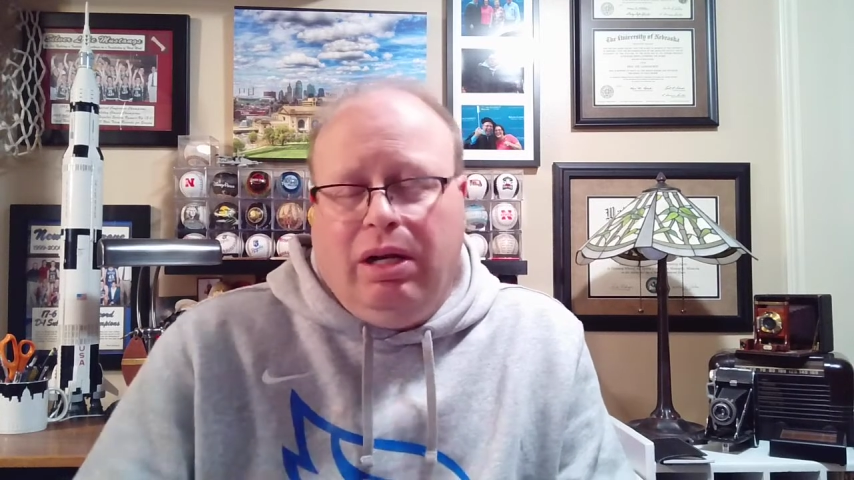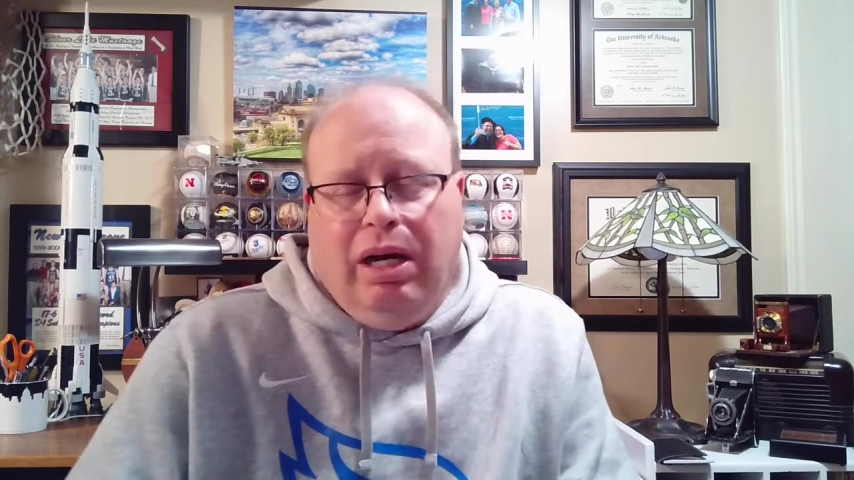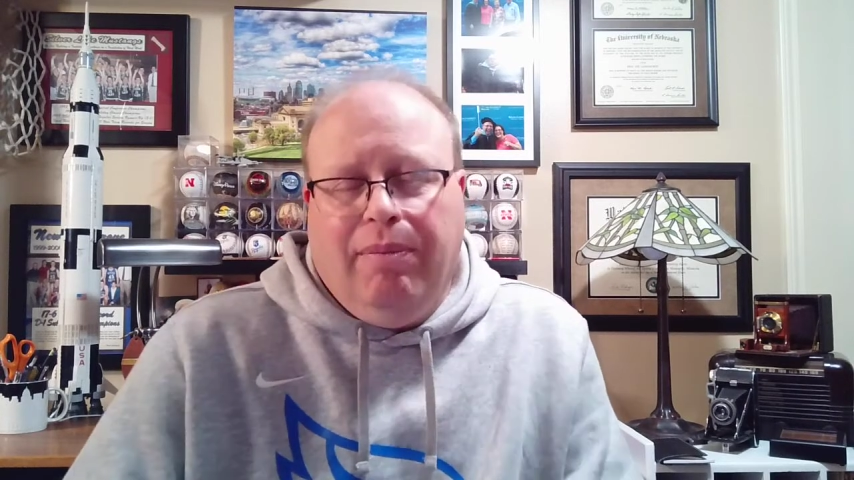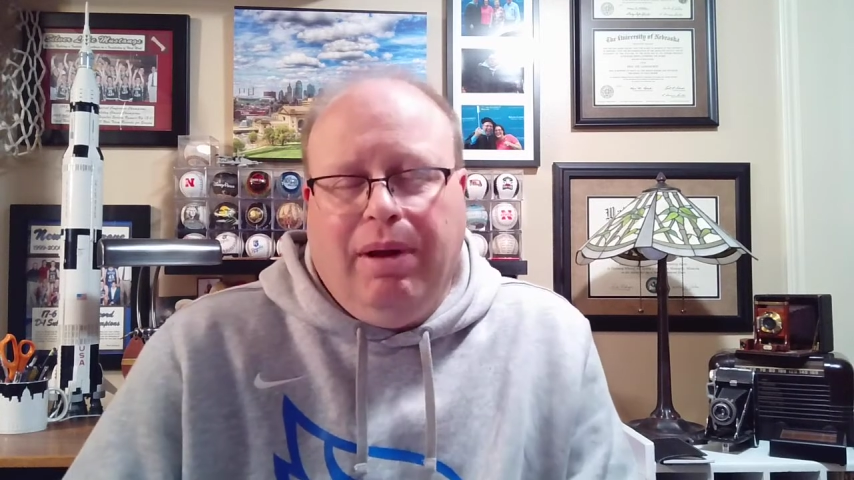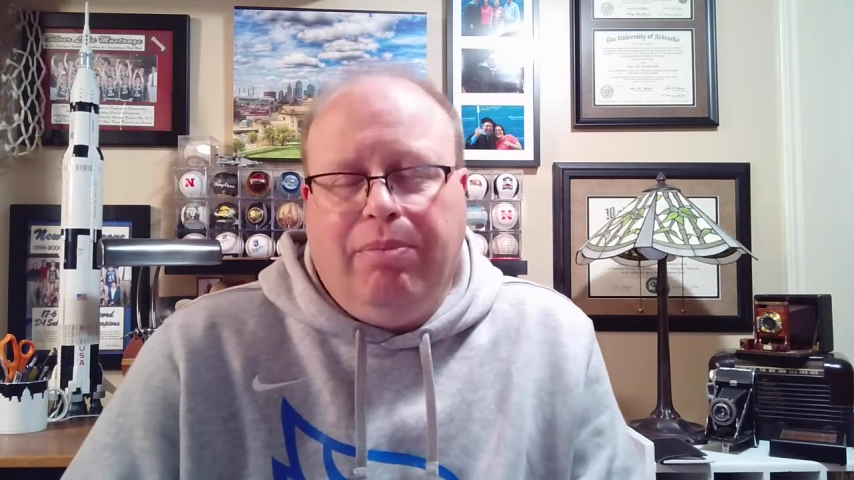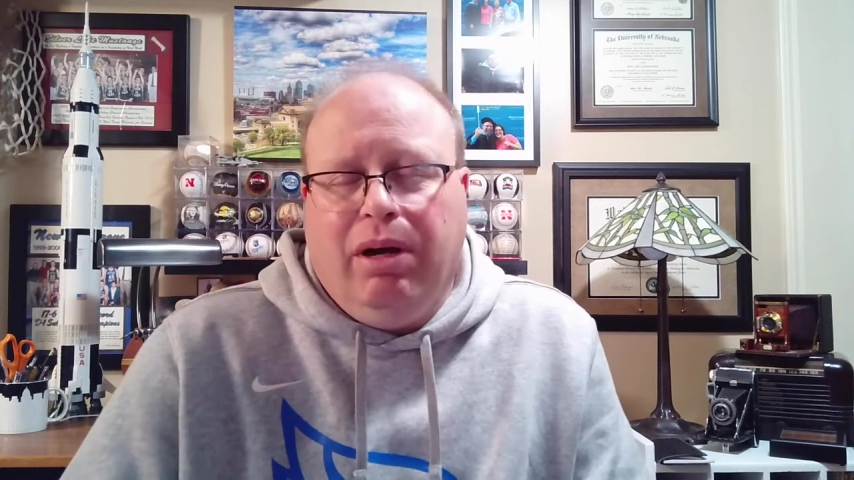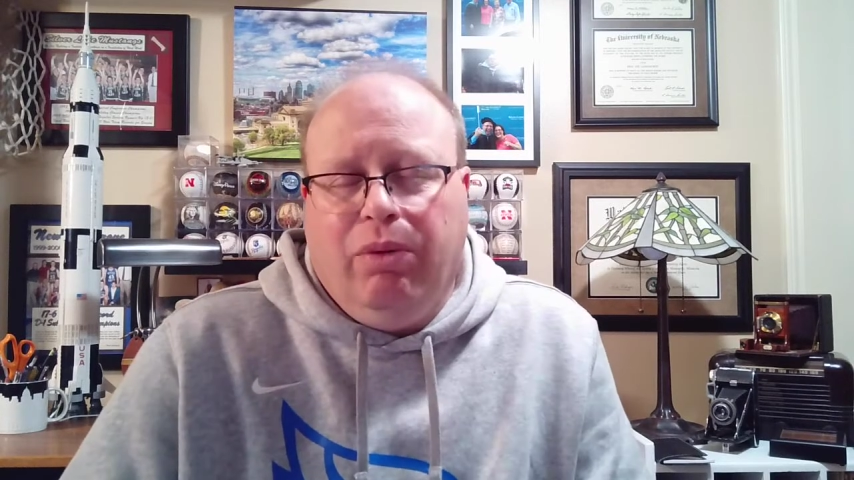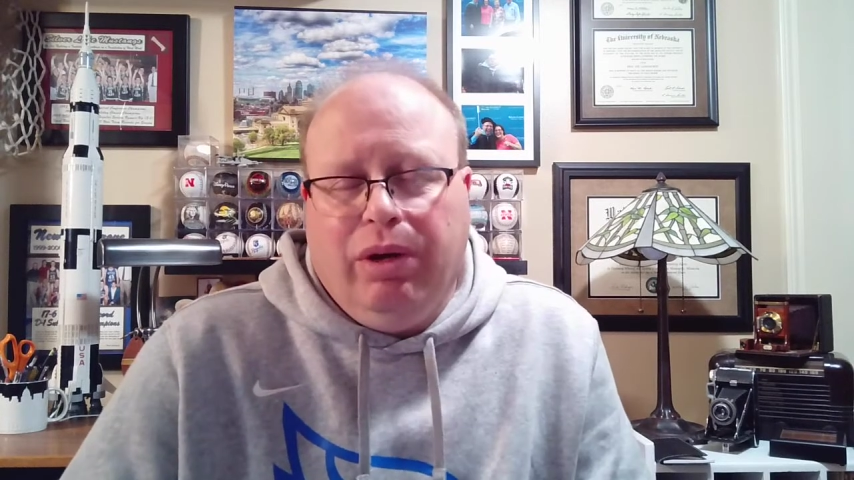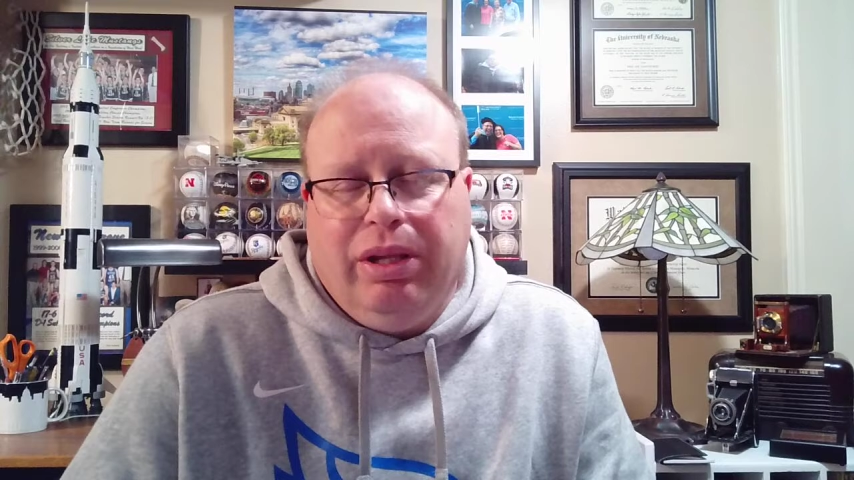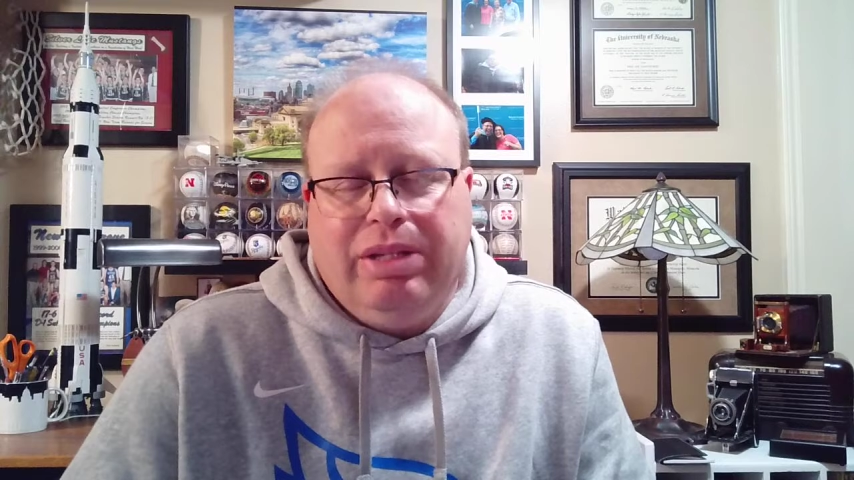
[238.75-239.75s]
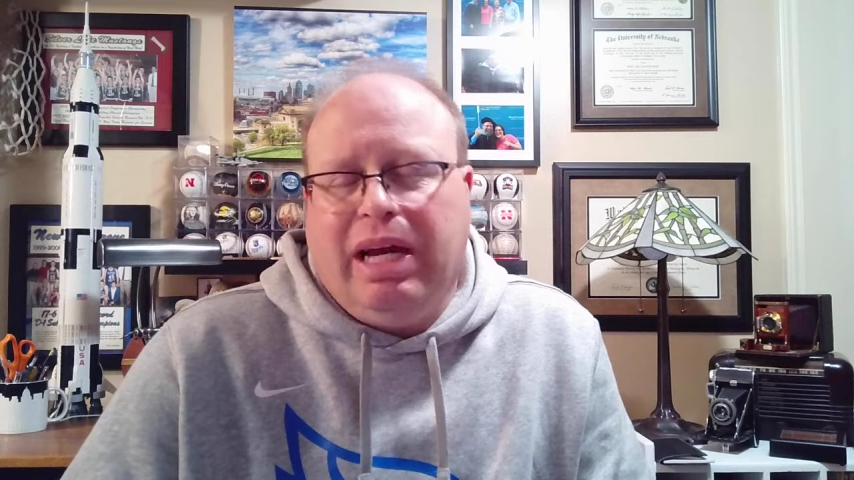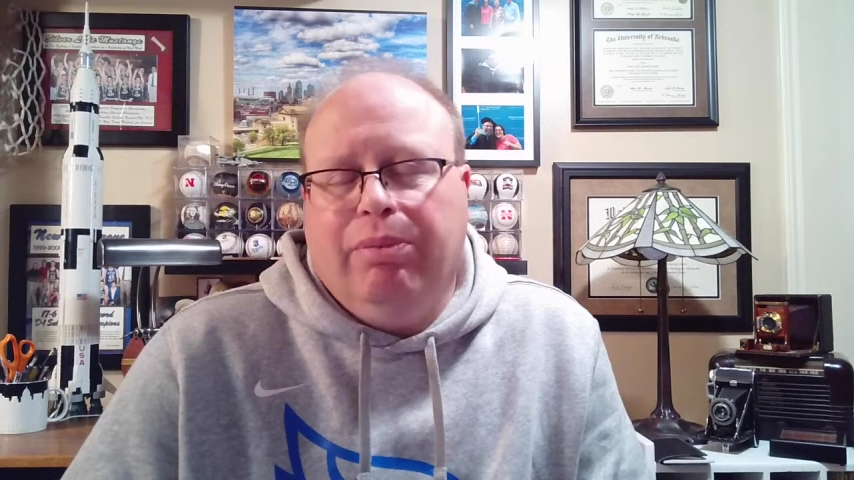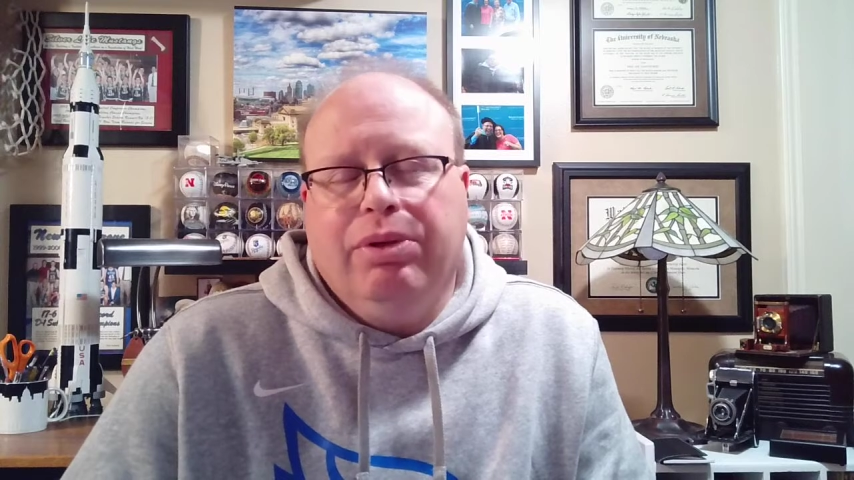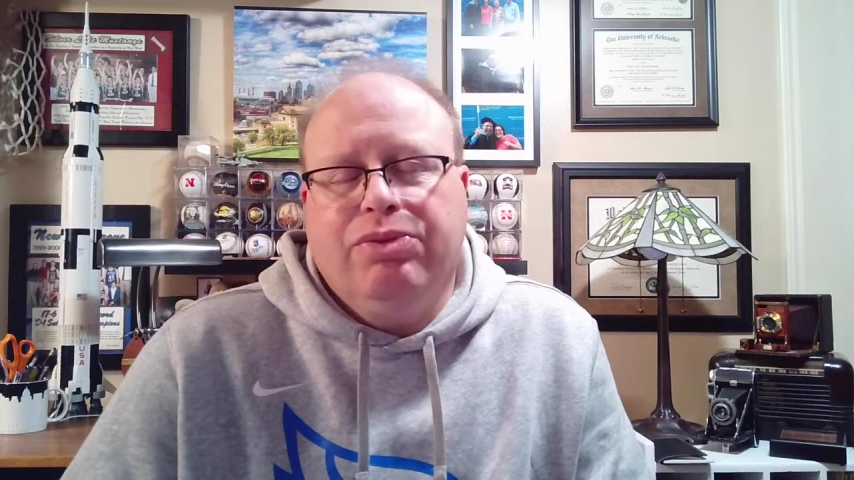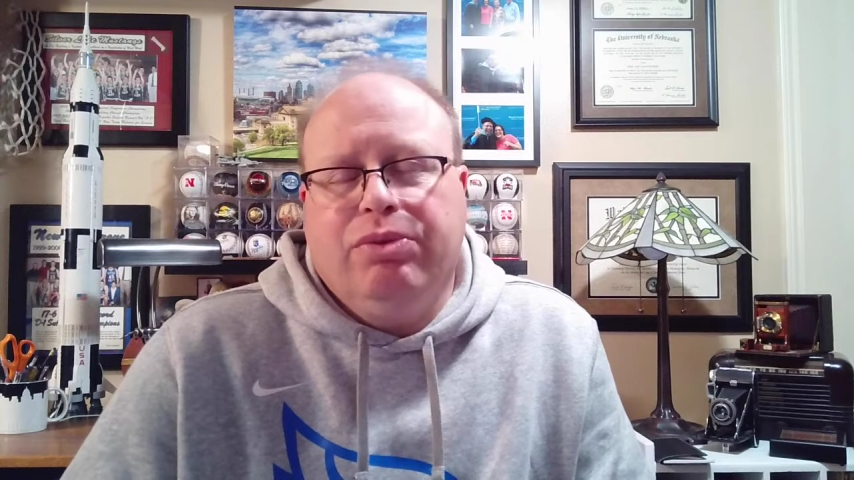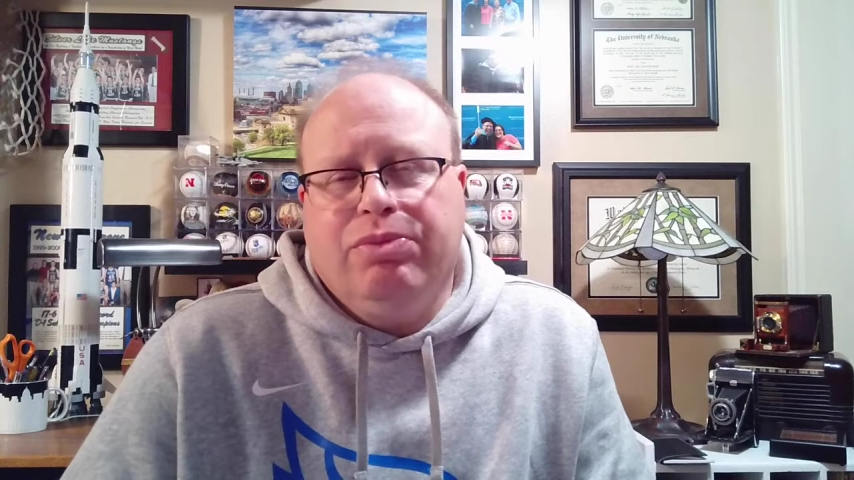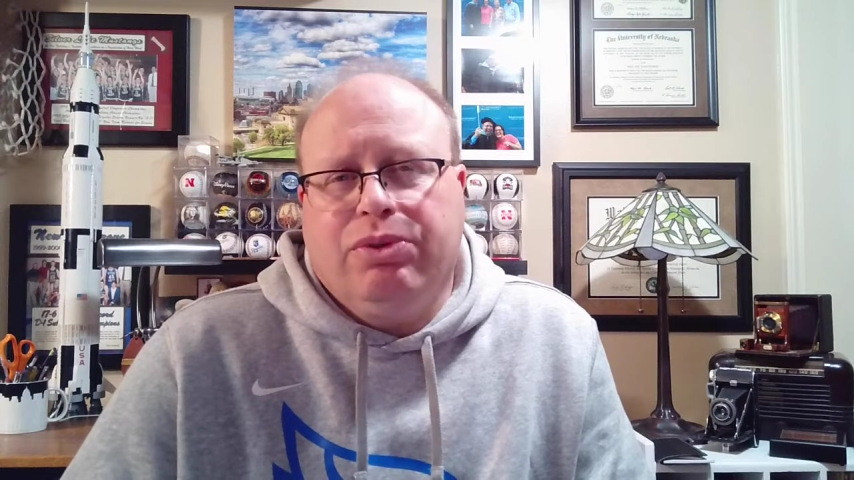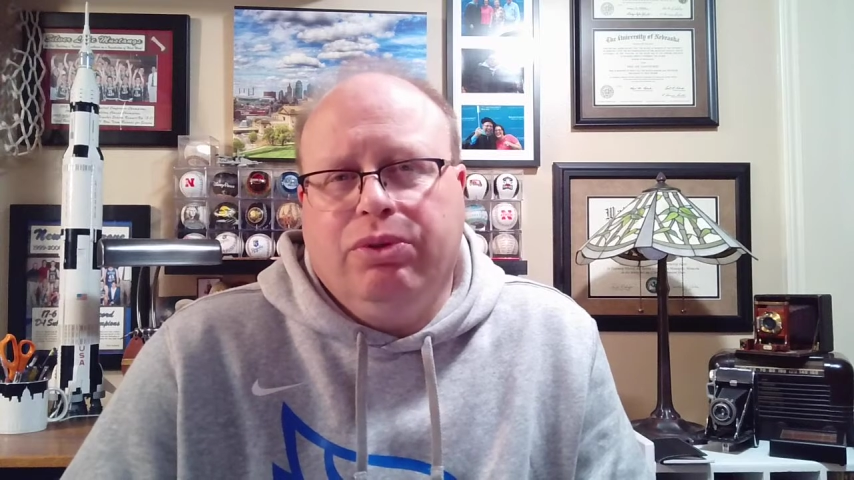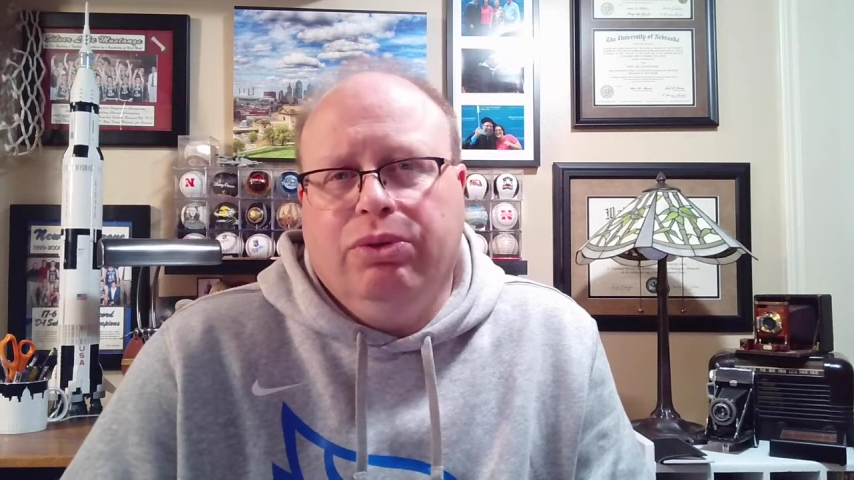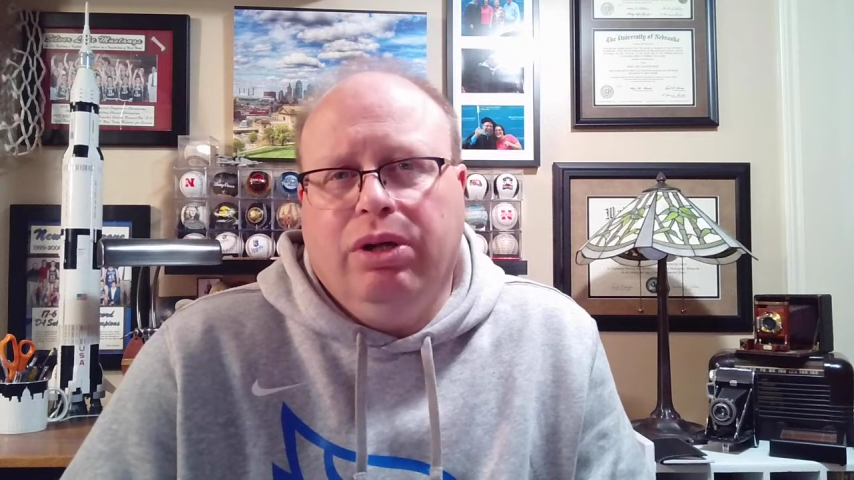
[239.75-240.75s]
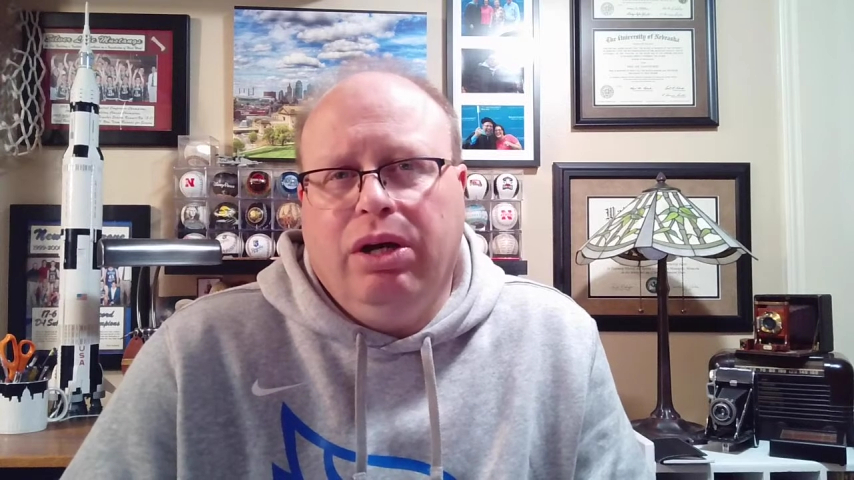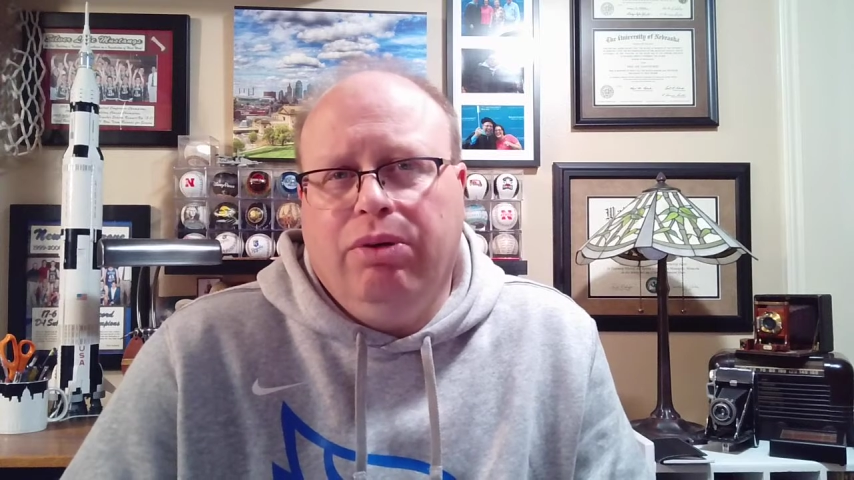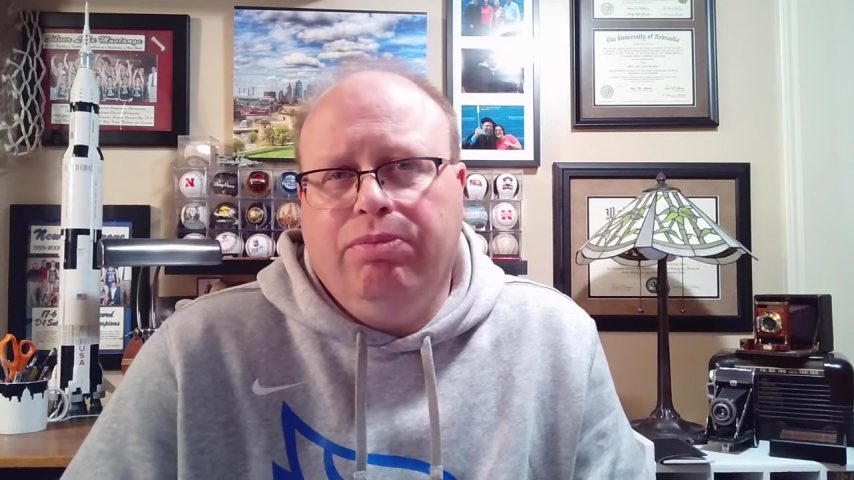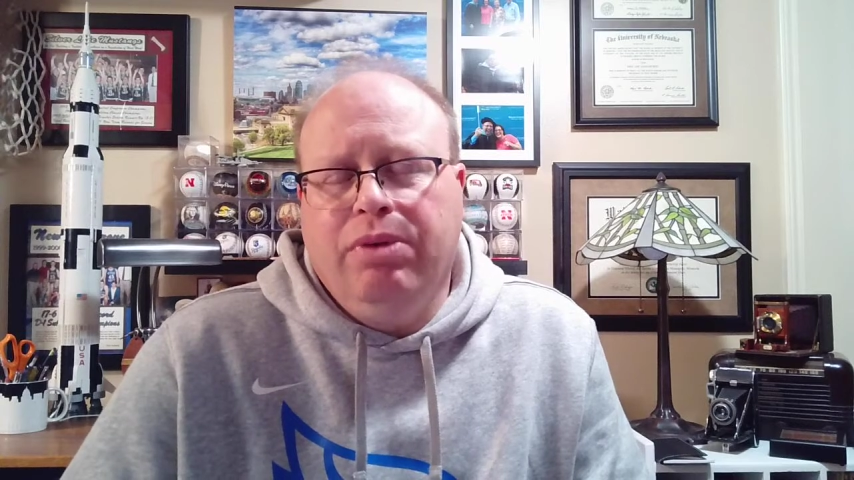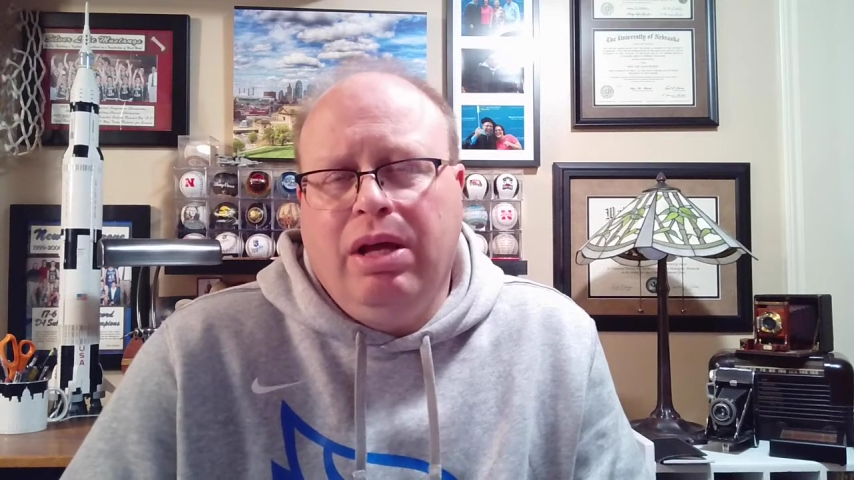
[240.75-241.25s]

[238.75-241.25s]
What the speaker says: I brought one of the tablets from school home.